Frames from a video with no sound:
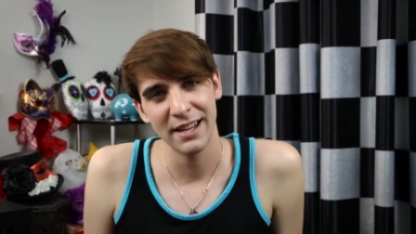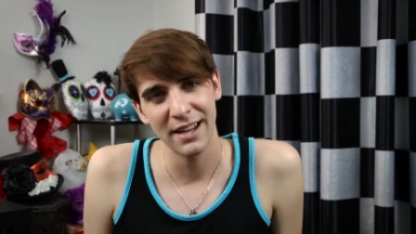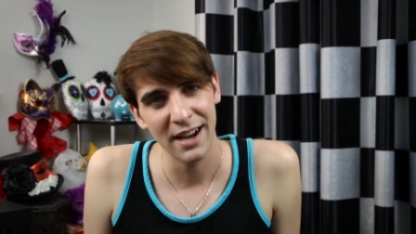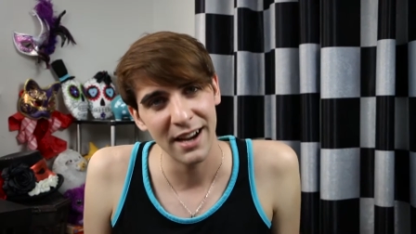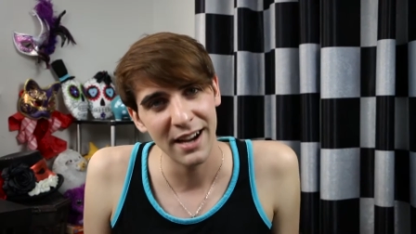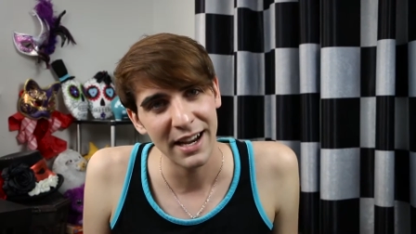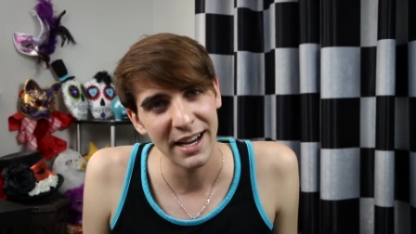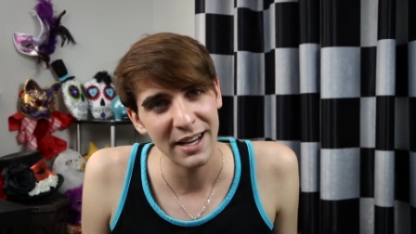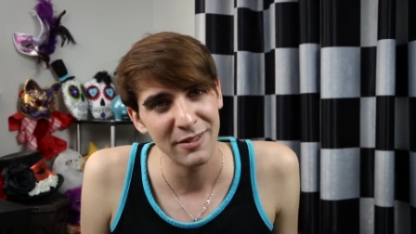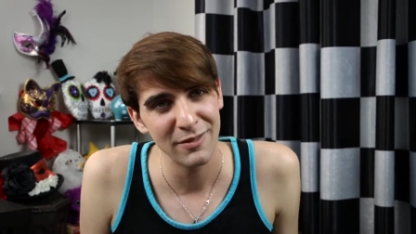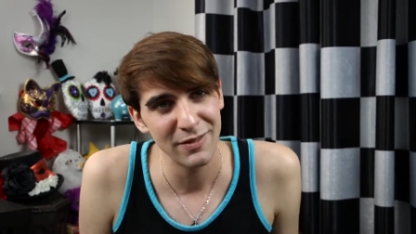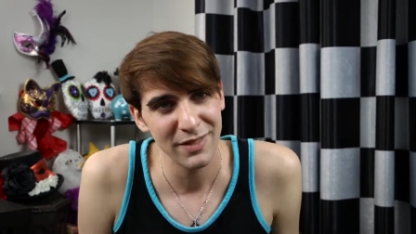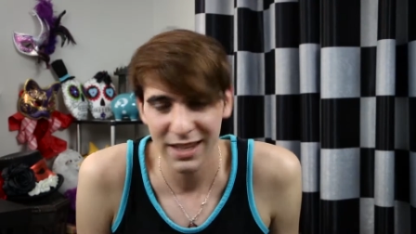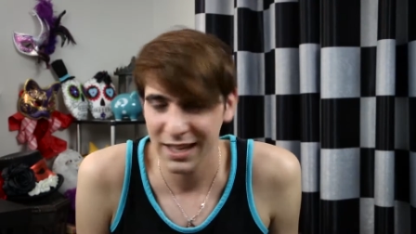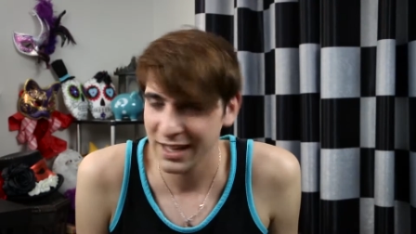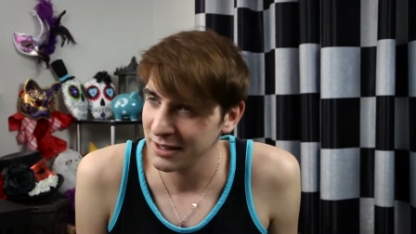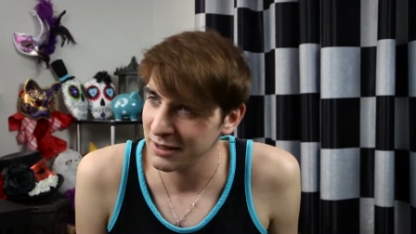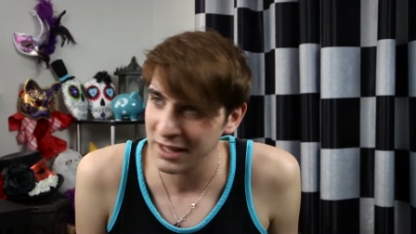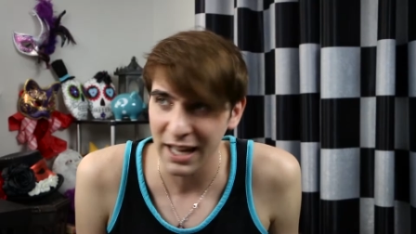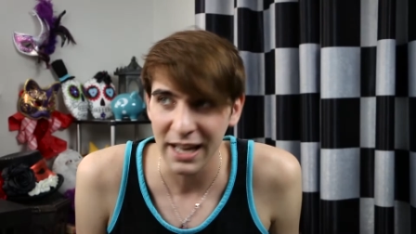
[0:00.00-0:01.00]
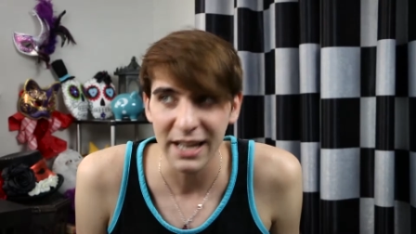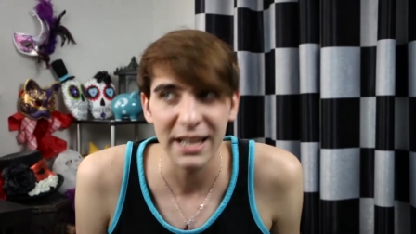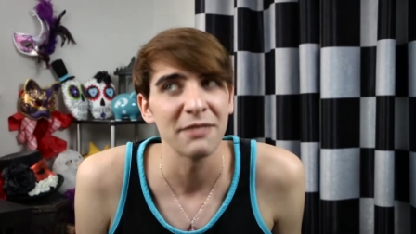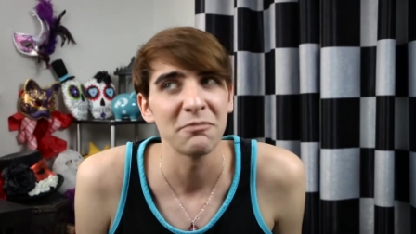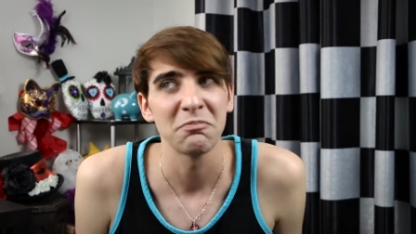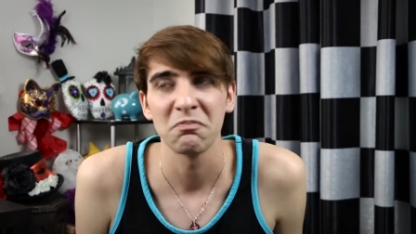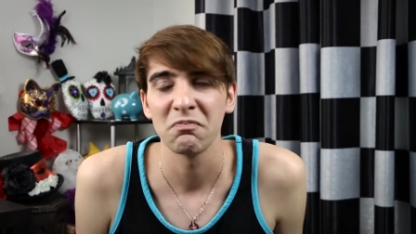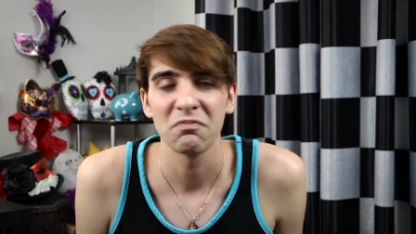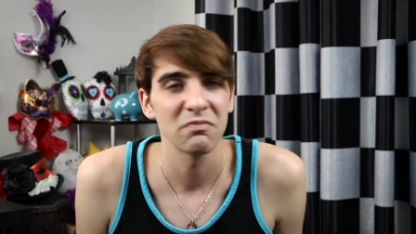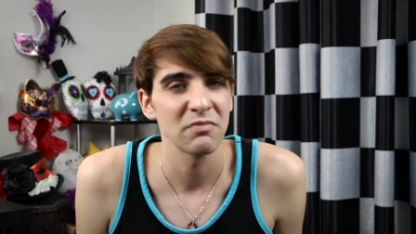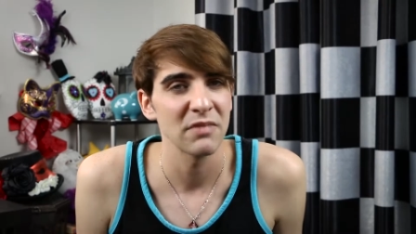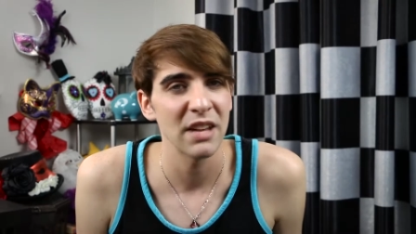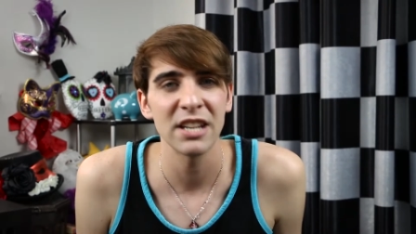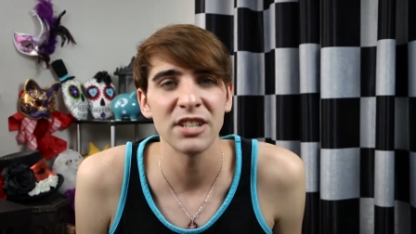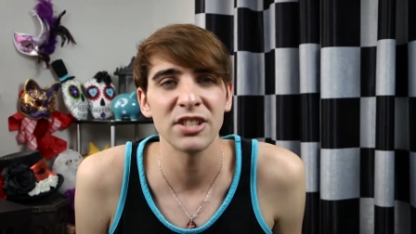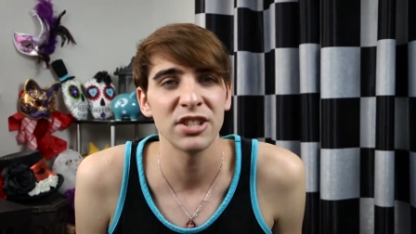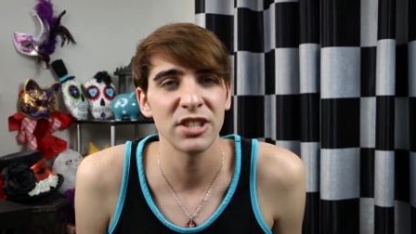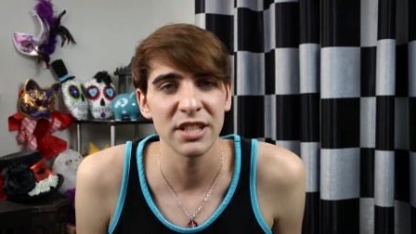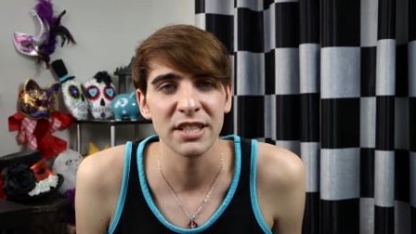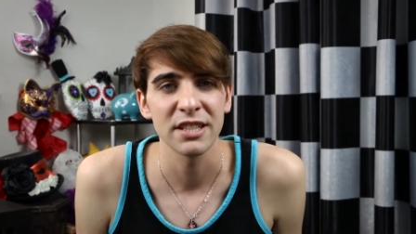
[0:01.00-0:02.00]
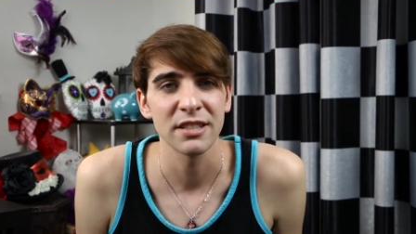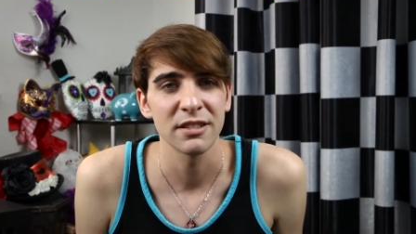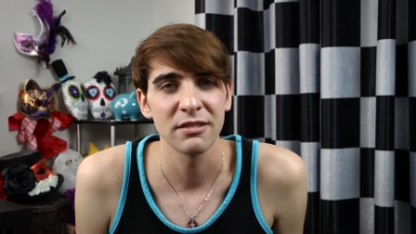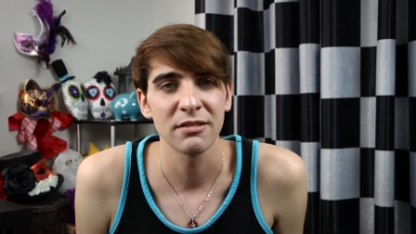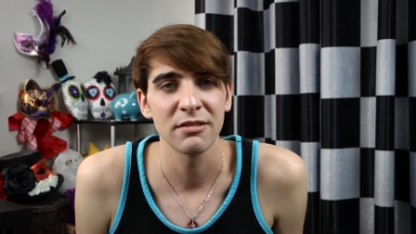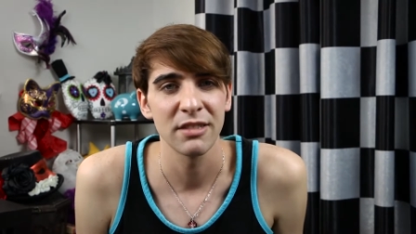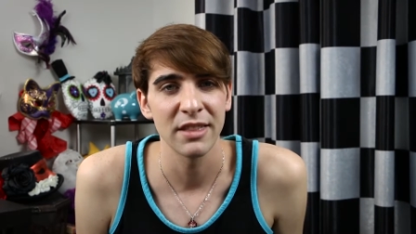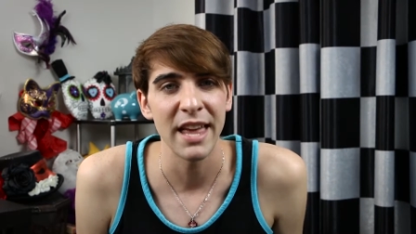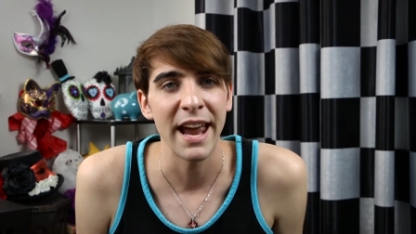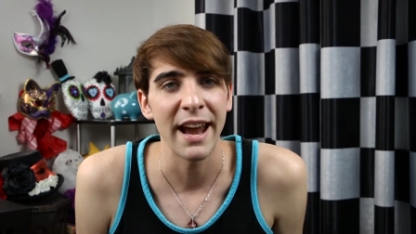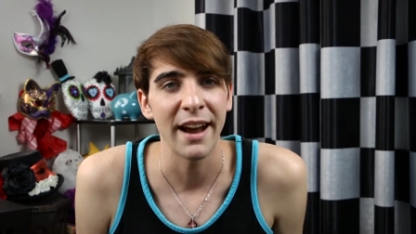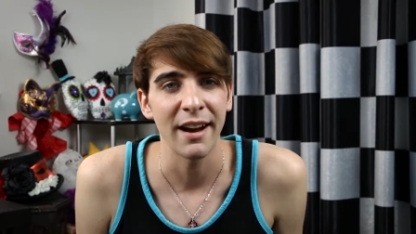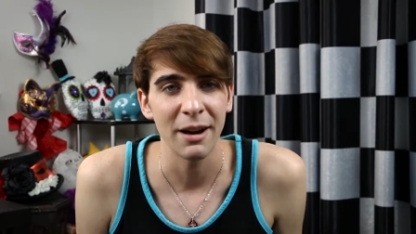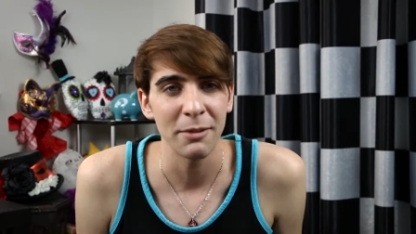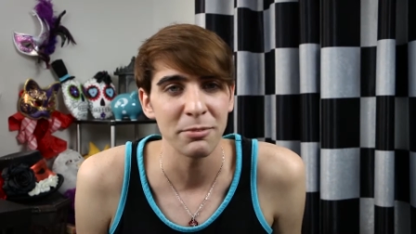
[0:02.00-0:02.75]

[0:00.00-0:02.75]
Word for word: All right, uh, like it's just there.